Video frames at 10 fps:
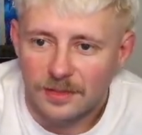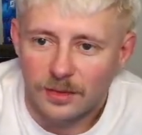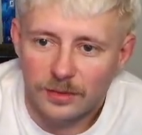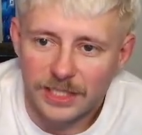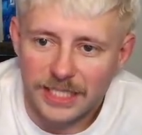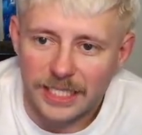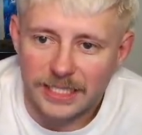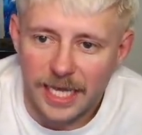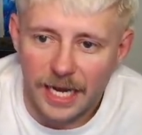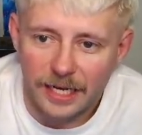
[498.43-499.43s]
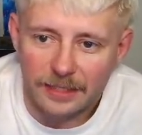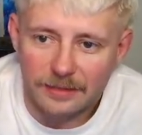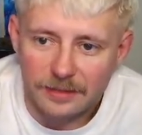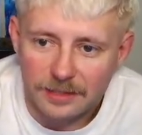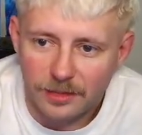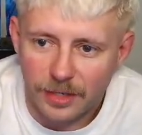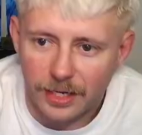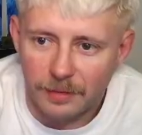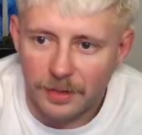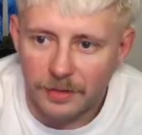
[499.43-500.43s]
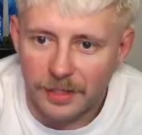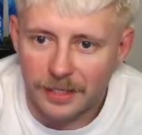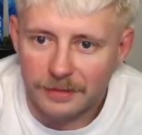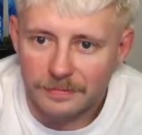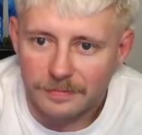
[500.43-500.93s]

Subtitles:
Reset standing. Let's see what I end up doing here.